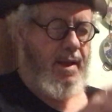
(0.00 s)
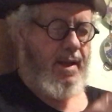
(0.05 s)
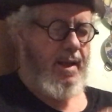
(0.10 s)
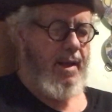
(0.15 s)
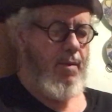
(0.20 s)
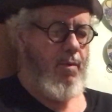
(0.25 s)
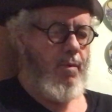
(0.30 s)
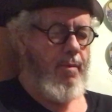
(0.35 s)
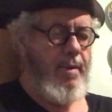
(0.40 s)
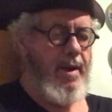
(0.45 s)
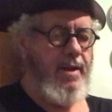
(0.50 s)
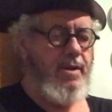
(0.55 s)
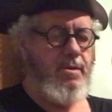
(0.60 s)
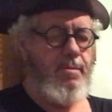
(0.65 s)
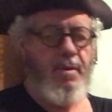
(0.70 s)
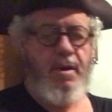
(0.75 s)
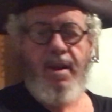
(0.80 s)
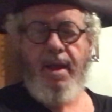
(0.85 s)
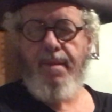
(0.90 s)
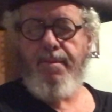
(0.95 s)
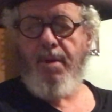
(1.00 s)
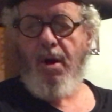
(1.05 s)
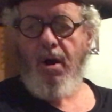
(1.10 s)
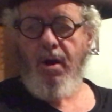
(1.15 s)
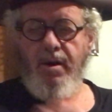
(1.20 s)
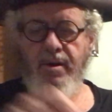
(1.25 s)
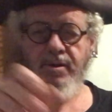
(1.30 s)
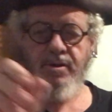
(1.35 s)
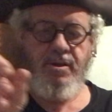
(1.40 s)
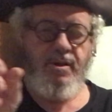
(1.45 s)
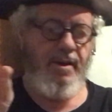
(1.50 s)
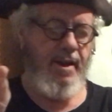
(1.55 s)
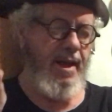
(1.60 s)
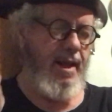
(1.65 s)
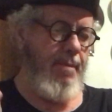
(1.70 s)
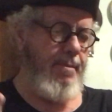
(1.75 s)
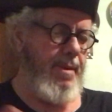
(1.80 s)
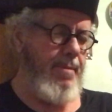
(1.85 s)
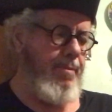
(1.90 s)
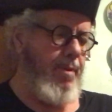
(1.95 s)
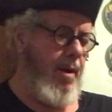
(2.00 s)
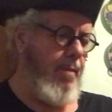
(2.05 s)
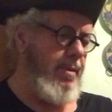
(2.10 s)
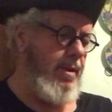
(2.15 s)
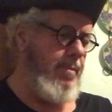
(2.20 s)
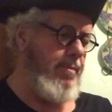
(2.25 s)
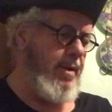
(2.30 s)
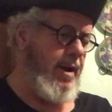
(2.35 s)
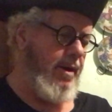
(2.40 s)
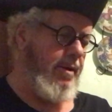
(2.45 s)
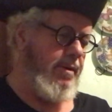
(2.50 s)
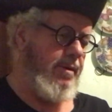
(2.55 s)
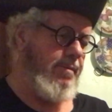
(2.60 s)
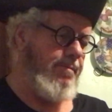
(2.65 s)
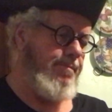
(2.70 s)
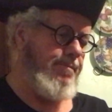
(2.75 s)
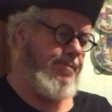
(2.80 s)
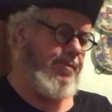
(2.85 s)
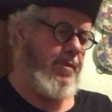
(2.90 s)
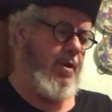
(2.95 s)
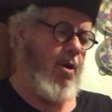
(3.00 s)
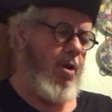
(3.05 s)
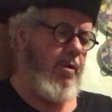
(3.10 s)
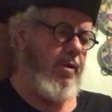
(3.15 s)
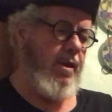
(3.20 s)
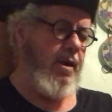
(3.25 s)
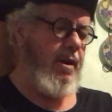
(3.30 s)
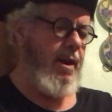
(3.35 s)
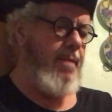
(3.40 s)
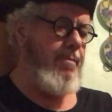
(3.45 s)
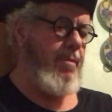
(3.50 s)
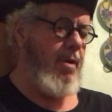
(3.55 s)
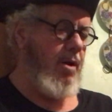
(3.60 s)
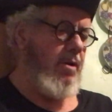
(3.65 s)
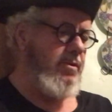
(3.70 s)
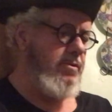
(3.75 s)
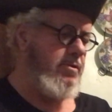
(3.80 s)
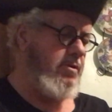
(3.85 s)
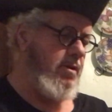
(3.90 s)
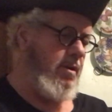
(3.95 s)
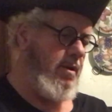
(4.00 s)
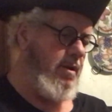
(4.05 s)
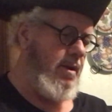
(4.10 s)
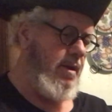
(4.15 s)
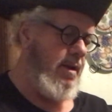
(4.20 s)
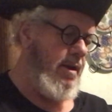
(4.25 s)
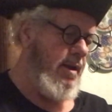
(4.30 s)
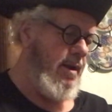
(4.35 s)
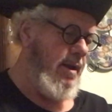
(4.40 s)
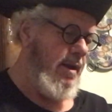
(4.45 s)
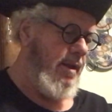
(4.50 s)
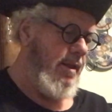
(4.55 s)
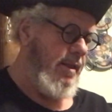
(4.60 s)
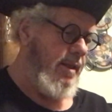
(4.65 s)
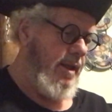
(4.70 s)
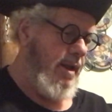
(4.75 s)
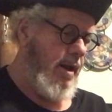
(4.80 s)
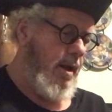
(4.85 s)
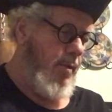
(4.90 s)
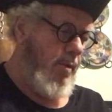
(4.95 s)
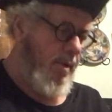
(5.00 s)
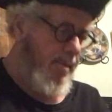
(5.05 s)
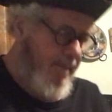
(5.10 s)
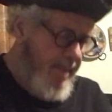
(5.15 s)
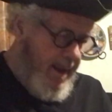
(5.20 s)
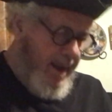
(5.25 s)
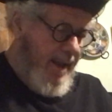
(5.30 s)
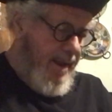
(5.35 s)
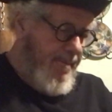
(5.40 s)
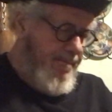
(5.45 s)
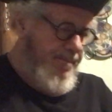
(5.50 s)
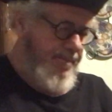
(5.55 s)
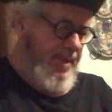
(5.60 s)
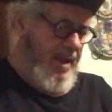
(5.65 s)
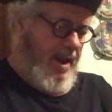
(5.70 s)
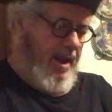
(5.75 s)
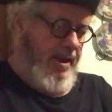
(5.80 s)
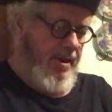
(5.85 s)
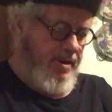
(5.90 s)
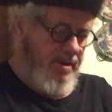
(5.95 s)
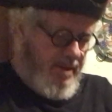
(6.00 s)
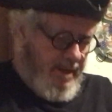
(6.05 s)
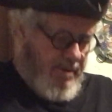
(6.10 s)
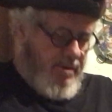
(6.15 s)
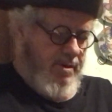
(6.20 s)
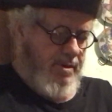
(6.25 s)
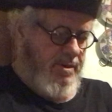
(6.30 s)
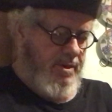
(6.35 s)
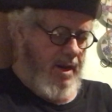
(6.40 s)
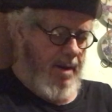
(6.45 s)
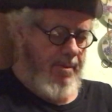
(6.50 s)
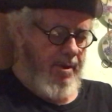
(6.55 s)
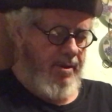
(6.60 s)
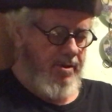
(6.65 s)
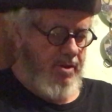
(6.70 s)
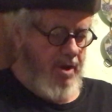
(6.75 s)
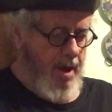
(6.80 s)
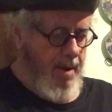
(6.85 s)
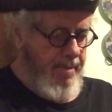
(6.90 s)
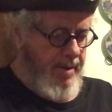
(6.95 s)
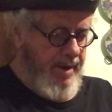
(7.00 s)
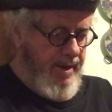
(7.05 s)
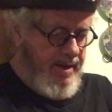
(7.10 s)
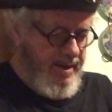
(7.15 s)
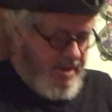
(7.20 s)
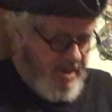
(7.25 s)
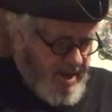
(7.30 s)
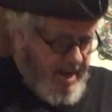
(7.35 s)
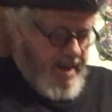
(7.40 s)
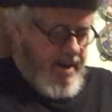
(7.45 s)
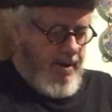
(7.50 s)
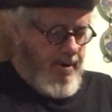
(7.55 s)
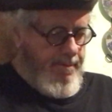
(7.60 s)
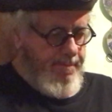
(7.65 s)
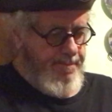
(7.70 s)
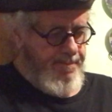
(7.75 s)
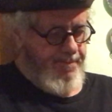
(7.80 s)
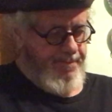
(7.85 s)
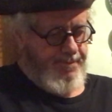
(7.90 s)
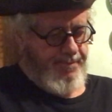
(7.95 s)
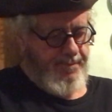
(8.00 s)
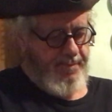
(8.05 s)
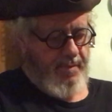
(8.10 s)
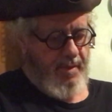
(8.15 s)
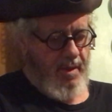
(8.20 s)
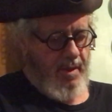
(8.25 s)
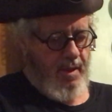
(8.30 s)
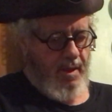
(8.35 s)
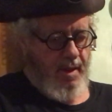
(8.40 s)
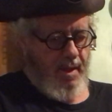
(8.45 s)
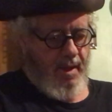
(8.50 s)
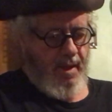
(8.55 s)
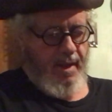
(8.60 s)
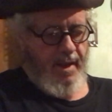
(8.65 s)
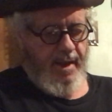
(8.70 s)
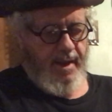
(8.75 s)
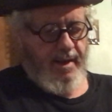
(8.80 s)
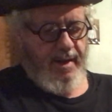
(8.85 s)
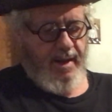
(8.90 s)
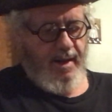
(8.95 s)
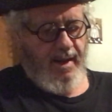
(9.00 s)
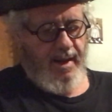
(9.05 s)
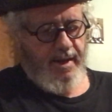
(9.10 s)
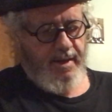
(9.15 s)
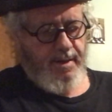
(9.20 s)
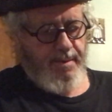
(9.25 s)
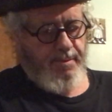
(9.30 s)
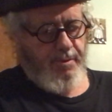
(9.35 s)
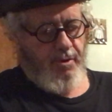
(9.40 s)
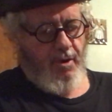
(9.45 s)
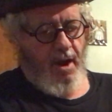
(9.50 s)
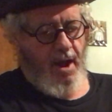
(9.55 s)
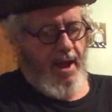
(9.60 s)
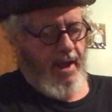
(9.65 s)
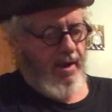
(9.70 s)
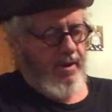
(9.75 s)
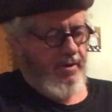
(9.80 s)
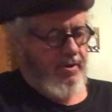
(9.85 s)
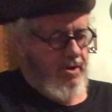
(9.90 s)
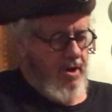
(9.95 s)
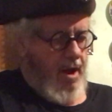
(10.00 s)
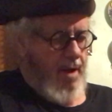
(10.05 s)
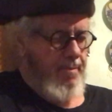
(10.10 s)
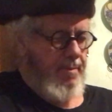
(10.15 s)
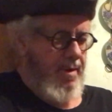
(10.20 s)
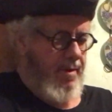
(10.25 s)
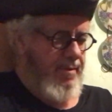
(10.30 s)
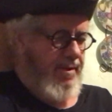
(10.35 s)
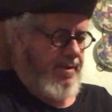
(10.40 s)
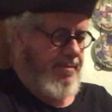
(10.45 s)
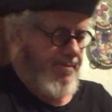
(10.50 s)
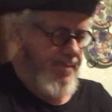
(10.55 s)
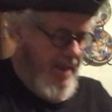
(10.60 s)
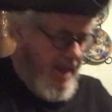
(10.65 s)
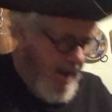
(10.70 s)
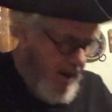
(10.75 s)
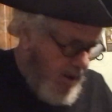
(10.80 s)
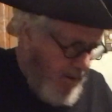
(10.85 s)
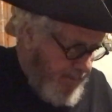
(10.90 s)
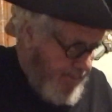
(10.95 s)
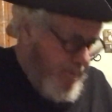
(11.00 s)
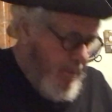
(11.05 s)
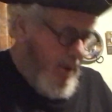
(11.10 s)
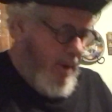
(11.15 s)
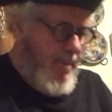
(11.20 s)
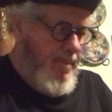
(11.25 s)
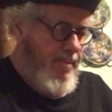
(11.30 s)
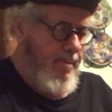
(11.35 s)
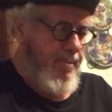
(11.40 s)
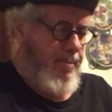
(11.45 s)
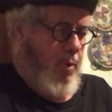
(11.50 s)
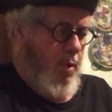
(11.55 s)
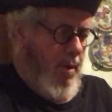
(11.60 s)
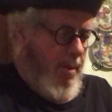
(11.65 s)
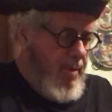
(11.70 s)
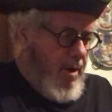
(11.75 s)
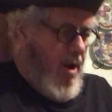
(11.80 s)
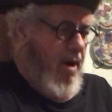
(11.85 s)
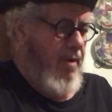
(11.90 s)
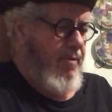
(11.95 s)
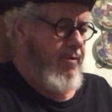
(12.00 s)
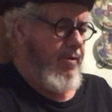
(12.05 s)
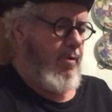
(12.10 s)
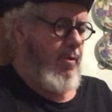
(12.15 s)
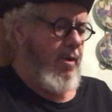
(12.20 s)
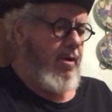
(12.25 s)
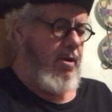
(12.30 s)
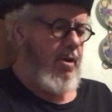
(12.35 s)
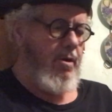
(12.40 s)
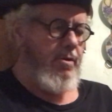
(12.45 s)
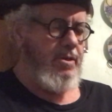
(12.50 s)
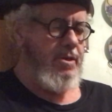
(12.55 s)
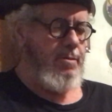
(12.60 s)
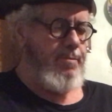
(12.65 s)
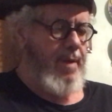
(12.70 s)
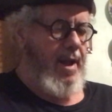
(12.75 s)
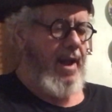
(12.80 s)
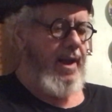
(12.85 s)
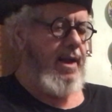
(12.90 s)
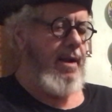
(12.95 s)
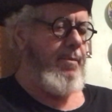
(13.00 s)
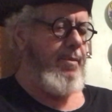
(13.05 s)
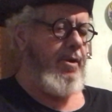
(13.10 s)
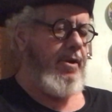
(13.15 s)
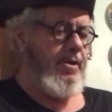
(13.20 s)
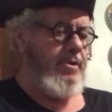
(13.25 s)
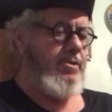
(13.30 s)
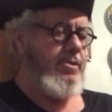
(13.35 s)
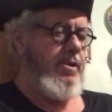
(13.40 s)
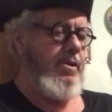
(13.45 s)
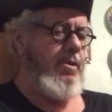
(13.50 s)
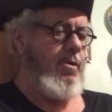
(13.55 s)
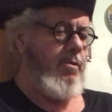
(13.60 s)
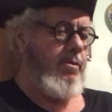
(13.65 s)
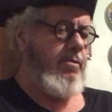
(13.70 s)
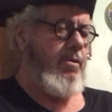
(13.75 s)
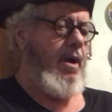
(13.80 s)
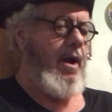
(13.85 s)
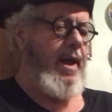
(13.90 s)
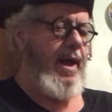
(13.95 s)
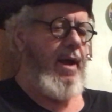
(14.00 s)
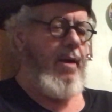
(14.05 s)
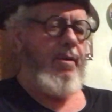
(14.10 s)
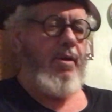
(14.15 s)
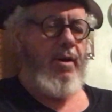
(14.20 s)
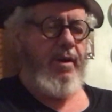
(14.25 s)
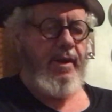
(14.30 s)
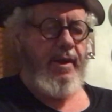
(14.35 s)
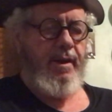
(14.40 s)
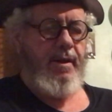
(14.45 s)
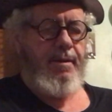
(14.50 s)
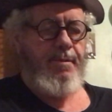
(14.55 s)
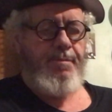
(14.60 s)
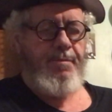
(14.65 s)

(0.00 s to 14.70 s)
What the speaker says: And we'll make some clay balls. And that'll be probably about all the clay balls that I will make. And I usually set them on top of the container and then let them dry on top of it. And then I'll pour them off. You want to close this back up good so it don't dry out on you.